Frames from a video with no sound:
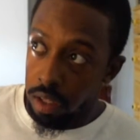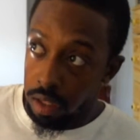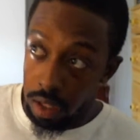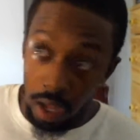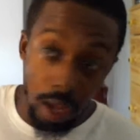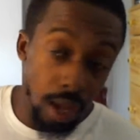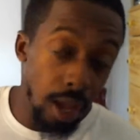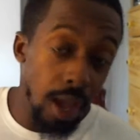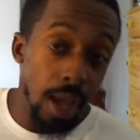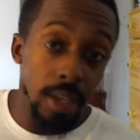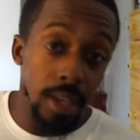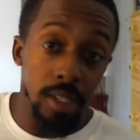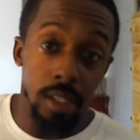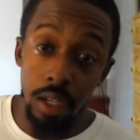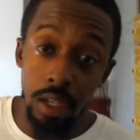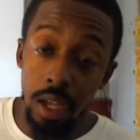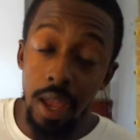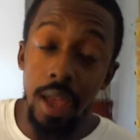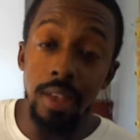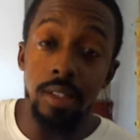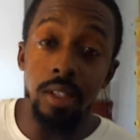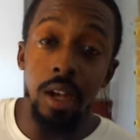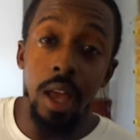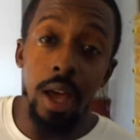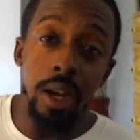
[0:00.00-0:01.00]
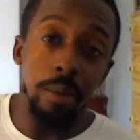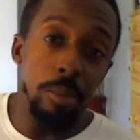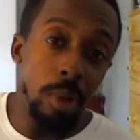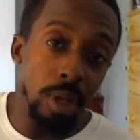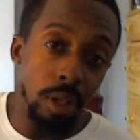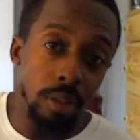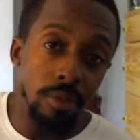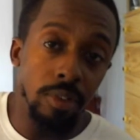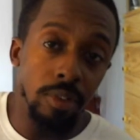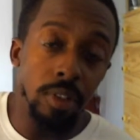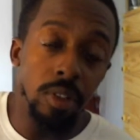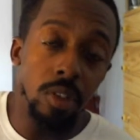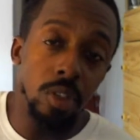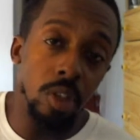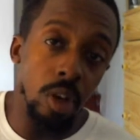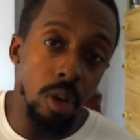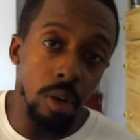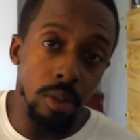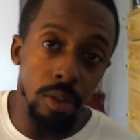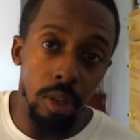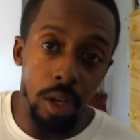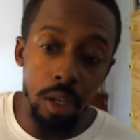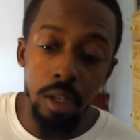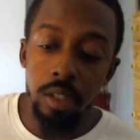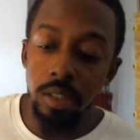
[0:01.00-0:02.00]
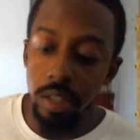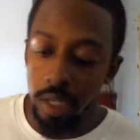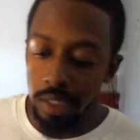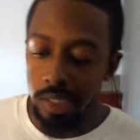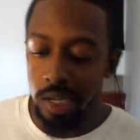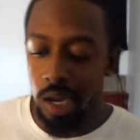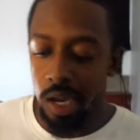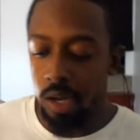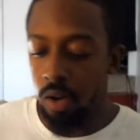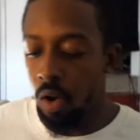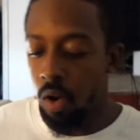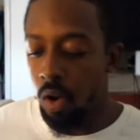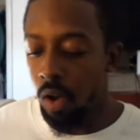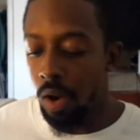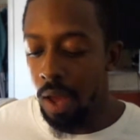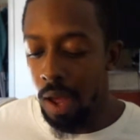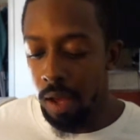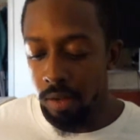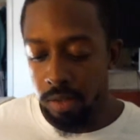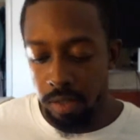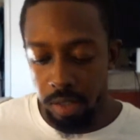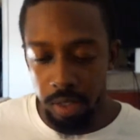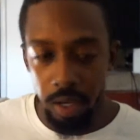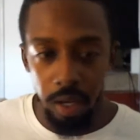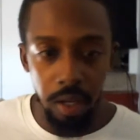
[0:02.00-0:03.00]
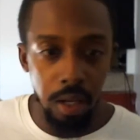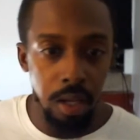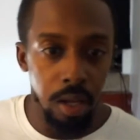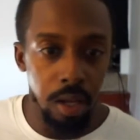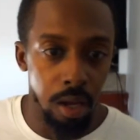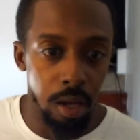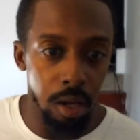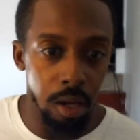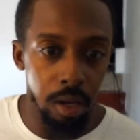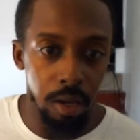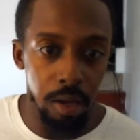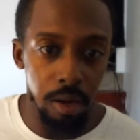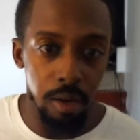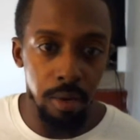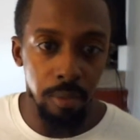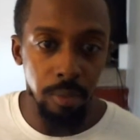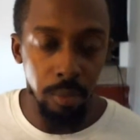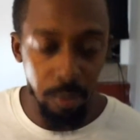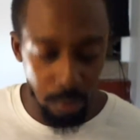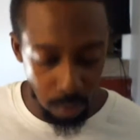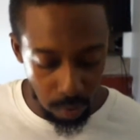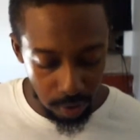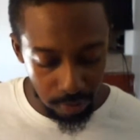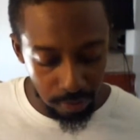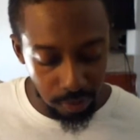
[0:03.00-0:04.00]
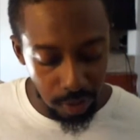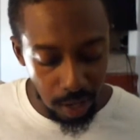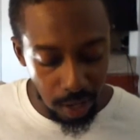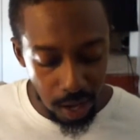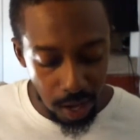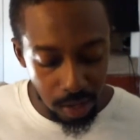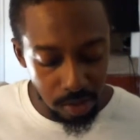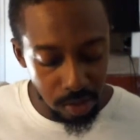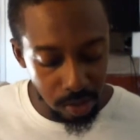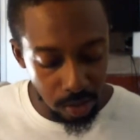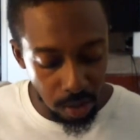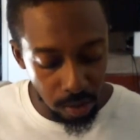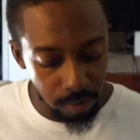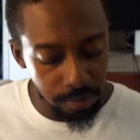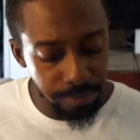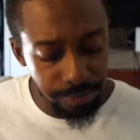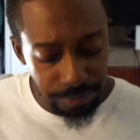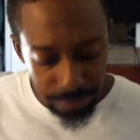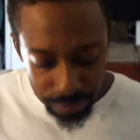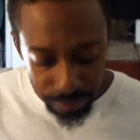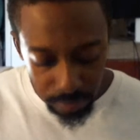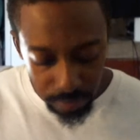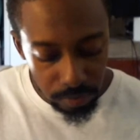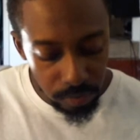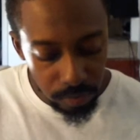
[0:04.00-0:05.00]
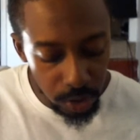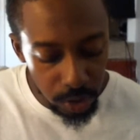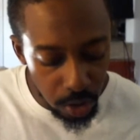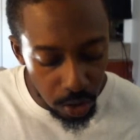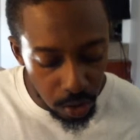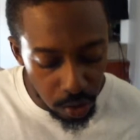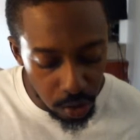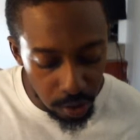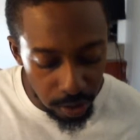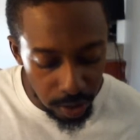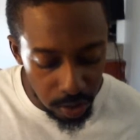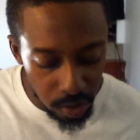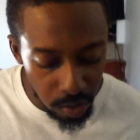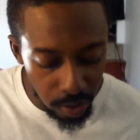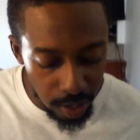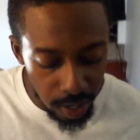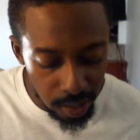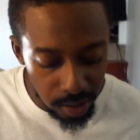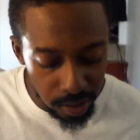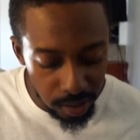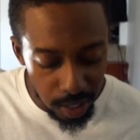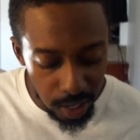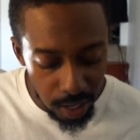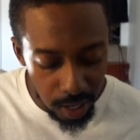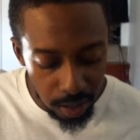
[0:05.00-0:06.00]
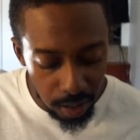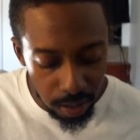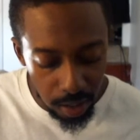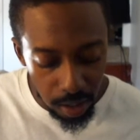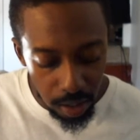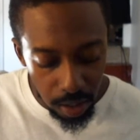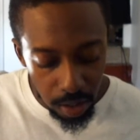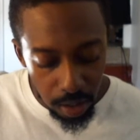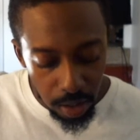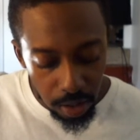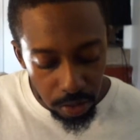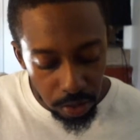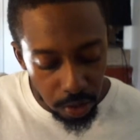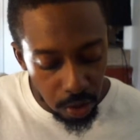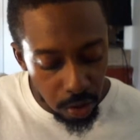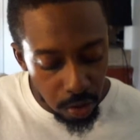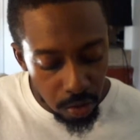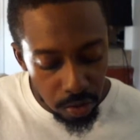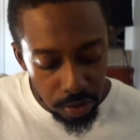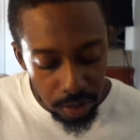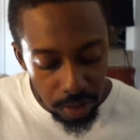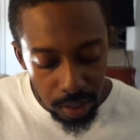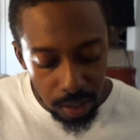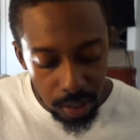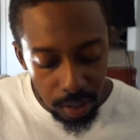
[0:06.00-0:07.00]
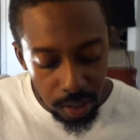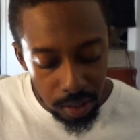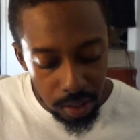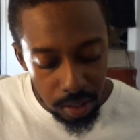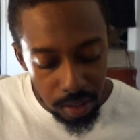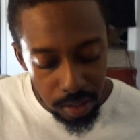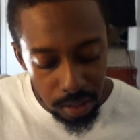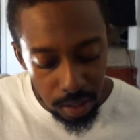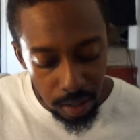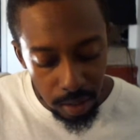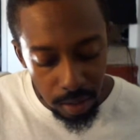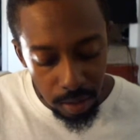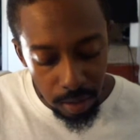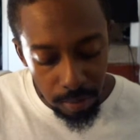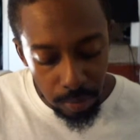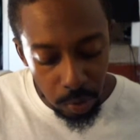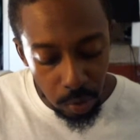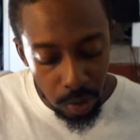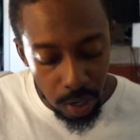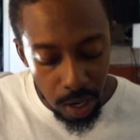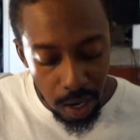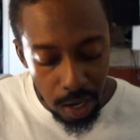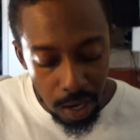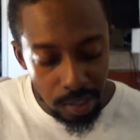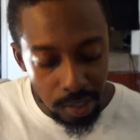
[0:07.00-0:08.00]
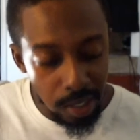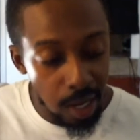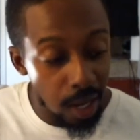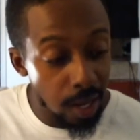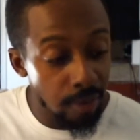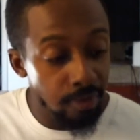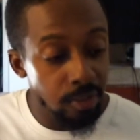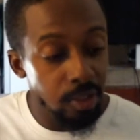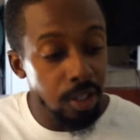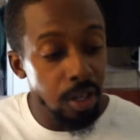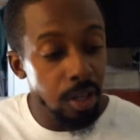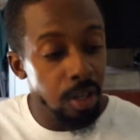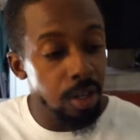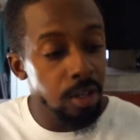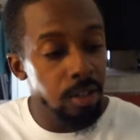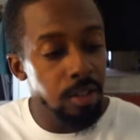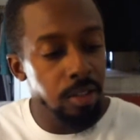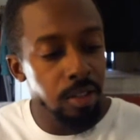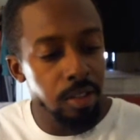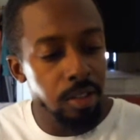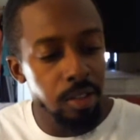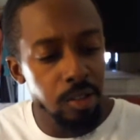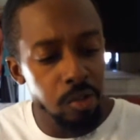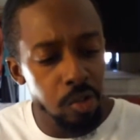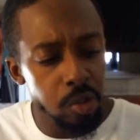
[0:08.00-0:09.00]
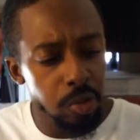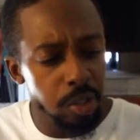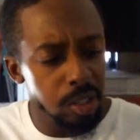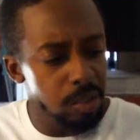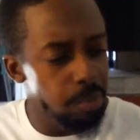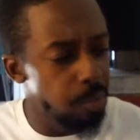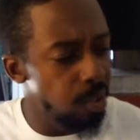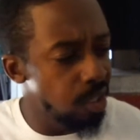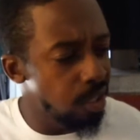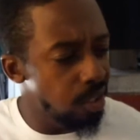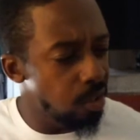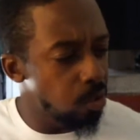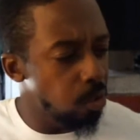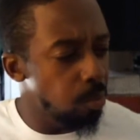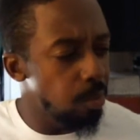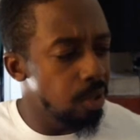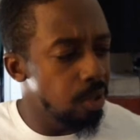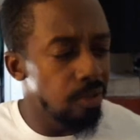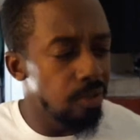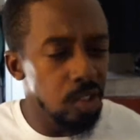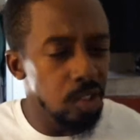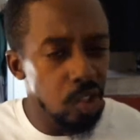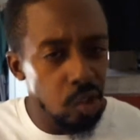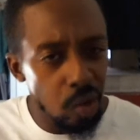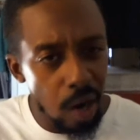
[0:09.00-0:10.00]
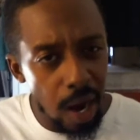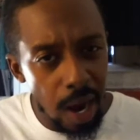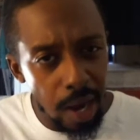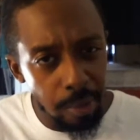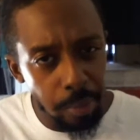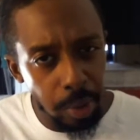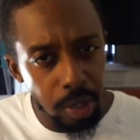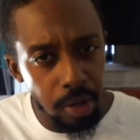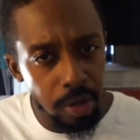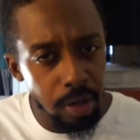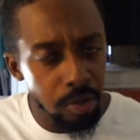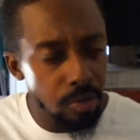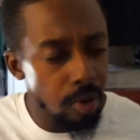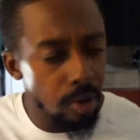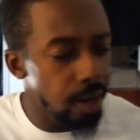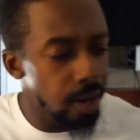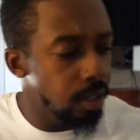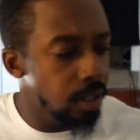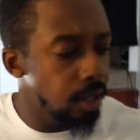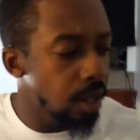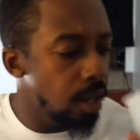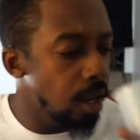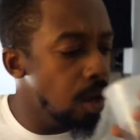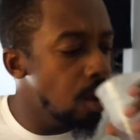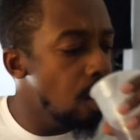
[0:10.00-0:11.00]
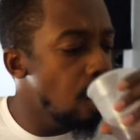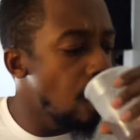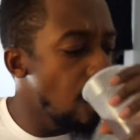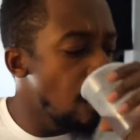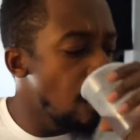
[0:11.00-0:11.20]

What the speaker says: it has a lot of benefits. So that's kind of all I'll say with that. So yeah, so that's that. Third thing is, you guys have done is it's been a little bit of a dry period right now